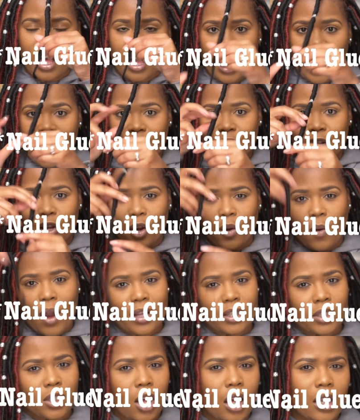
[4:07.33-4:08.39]
I know
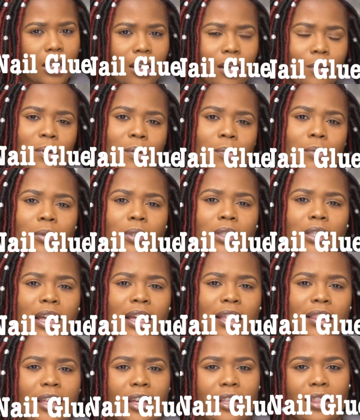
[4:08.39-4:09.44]
I saw a lot of people
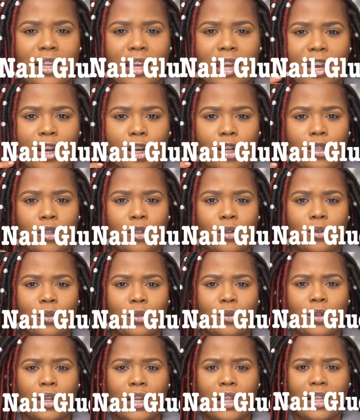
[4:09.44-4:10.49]
saying that the hair
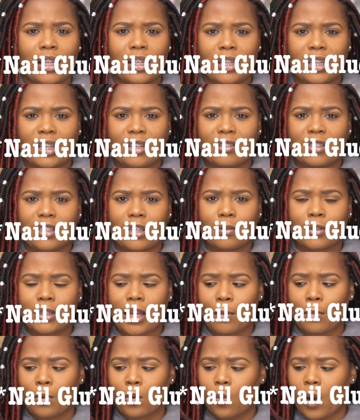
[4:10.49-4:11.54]
glue leaves some
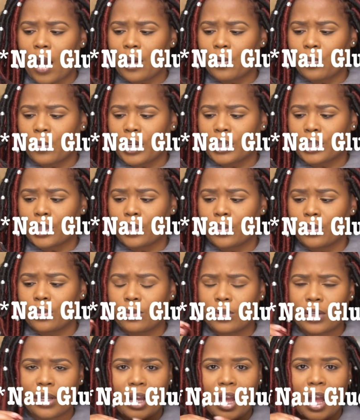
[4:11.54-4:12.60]
type of white
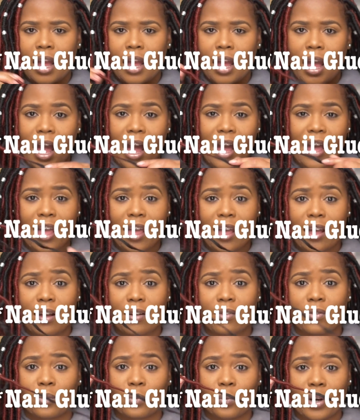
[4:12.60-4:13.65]
residue. I
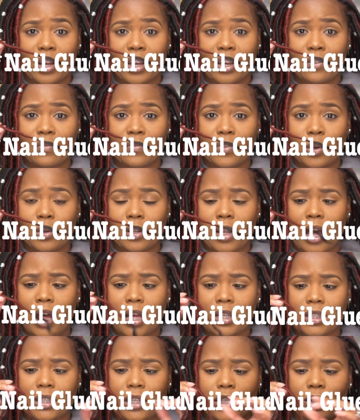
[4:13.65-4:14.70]
have red faux
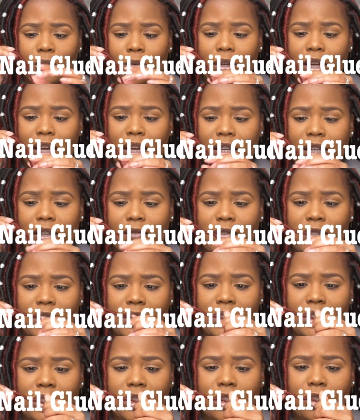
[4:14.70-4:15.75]
locks, and you can't even
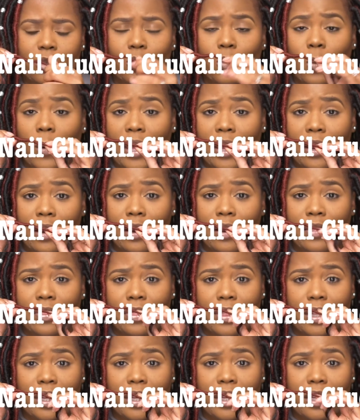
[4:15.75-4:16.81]
see where
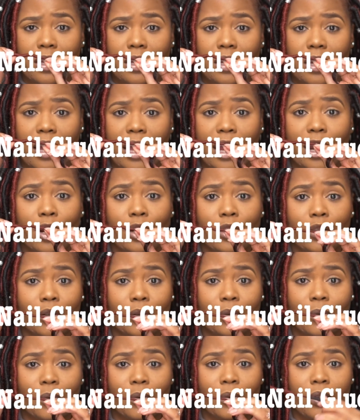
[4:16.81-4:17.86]
the hair
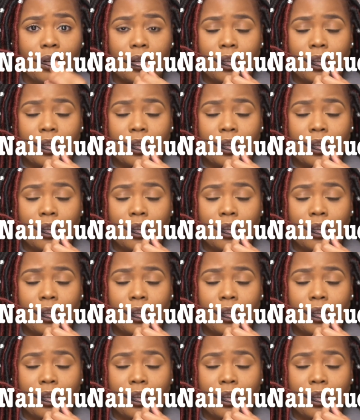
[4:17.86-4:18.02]
glue